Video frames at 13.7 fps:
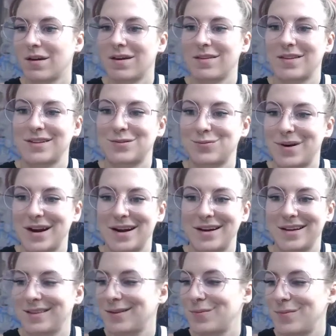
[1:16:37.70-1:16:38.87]
That's right
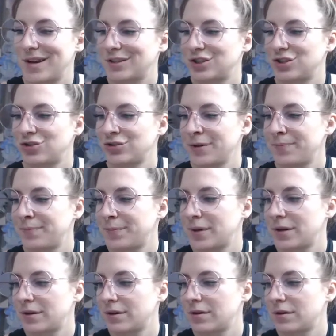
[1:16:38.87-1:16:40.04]
in the main strip.
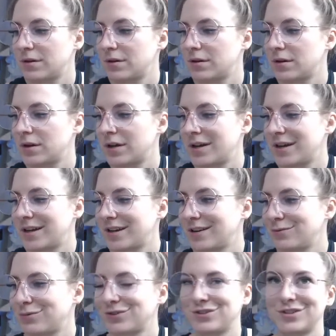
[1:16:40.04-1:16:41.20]
And
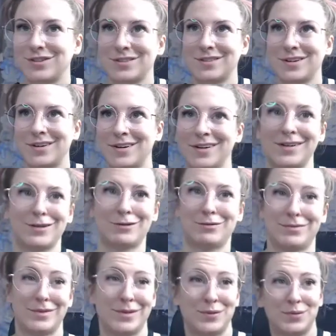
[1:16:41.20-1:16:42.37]
we're just gonna
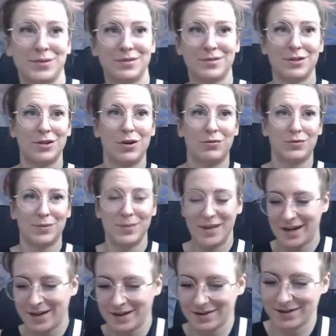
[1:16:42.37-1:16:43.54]
go from
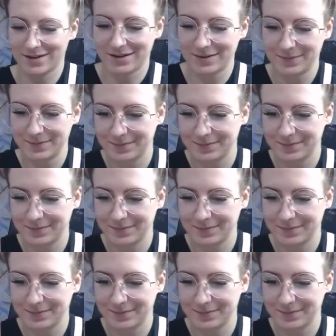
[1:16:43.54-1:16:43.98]
there.